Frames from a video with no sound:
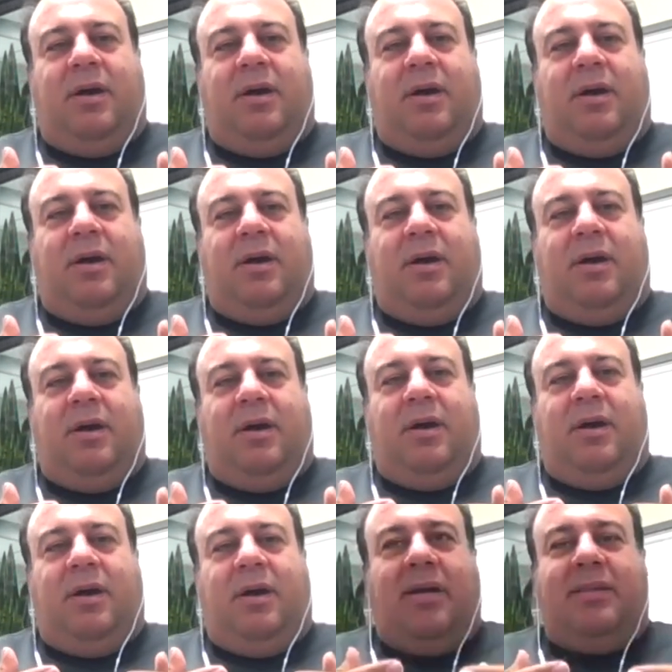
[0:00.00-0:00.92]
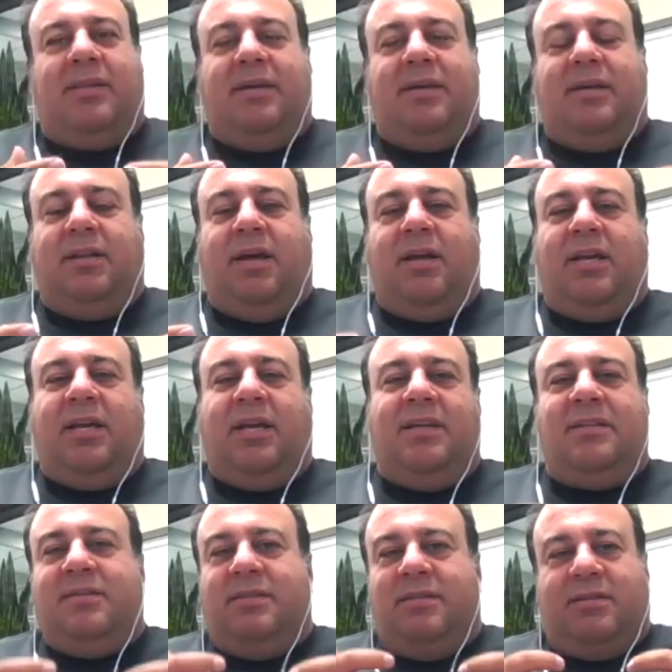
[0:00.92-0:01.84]
I think in a lot of cases,
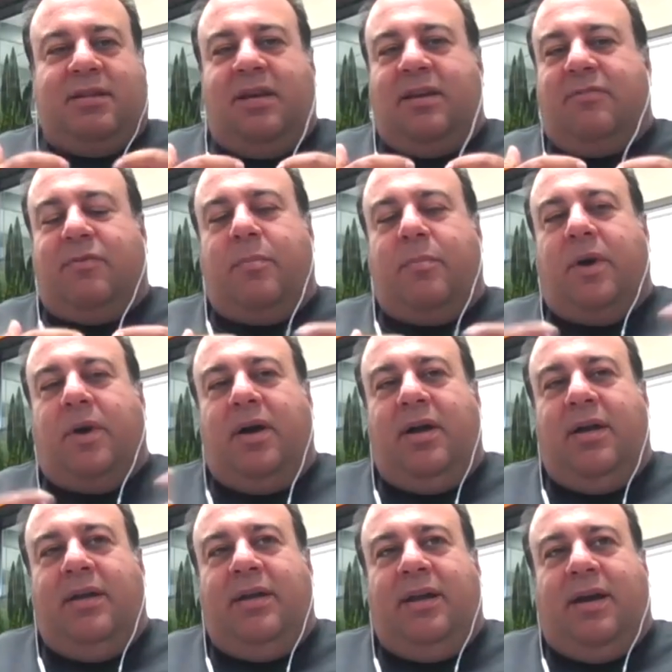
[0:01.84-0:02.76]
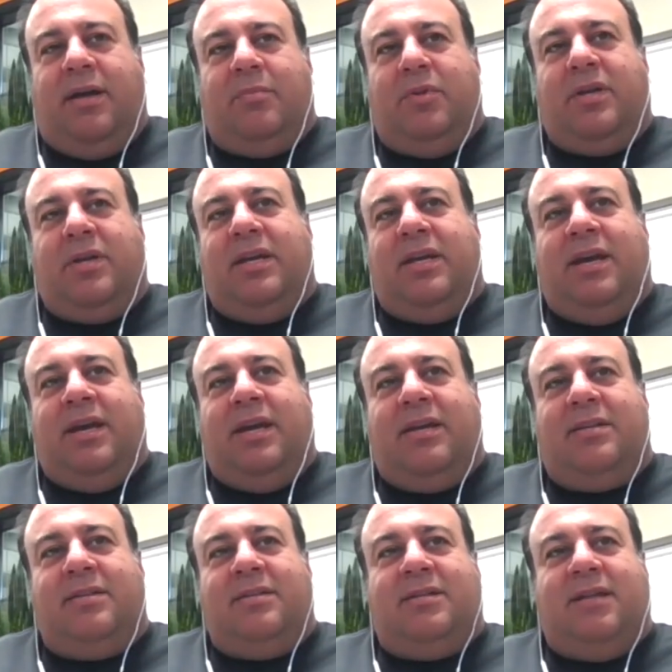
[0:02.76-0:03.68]
like for mine, I'm looking at it and saying,
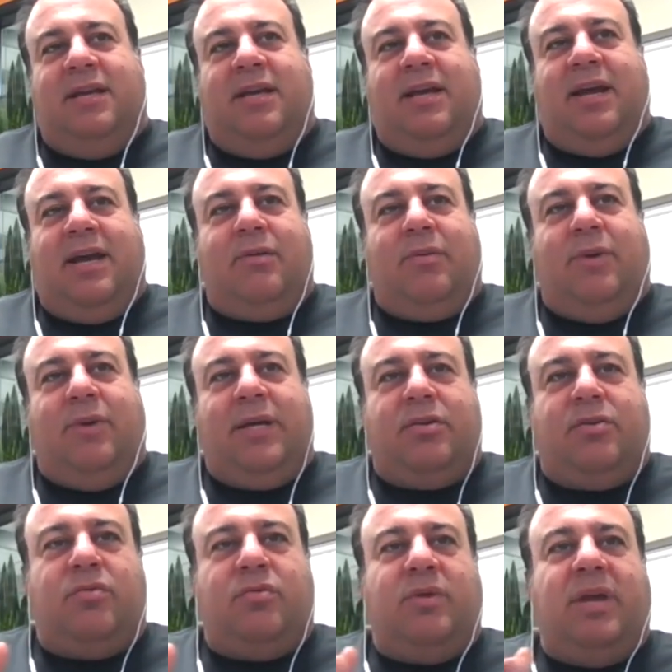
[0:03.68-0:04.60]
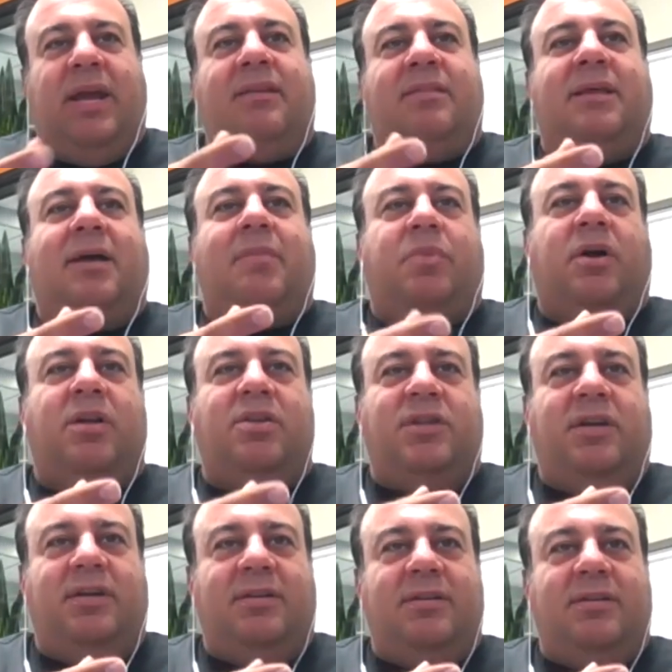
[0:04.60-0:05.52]
how do I create that project
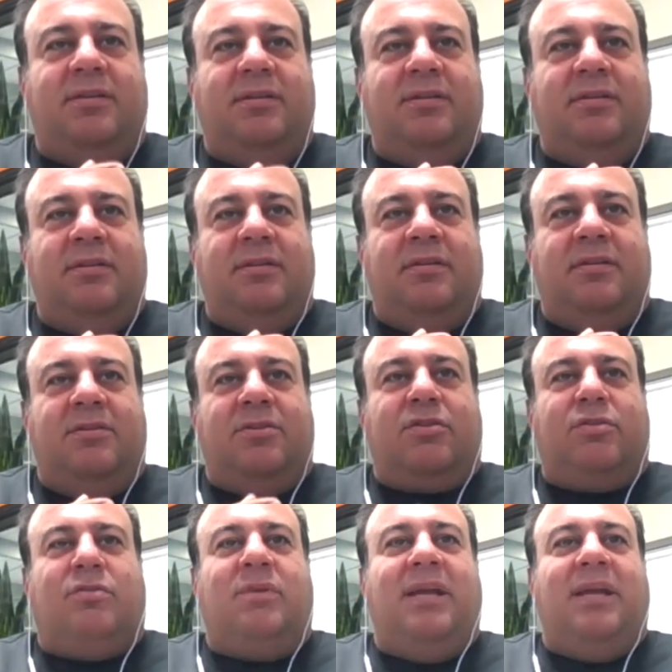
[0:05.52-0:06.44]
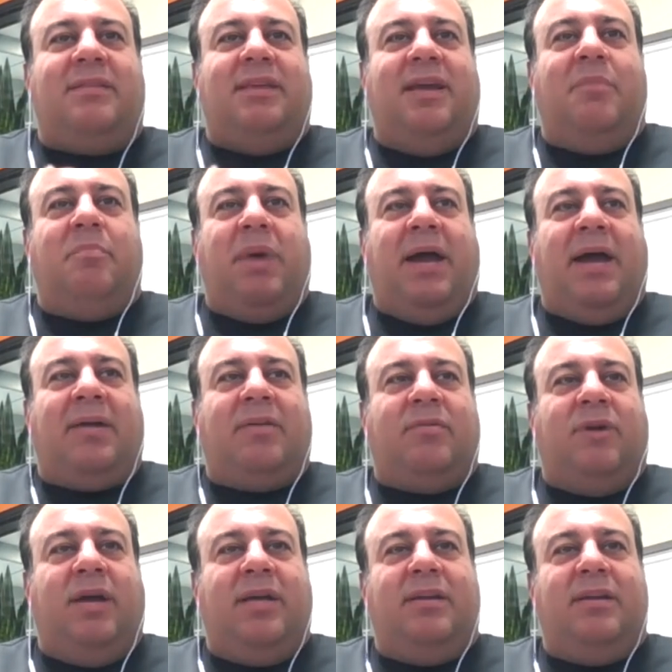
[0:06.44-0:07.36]
to create the impact, right?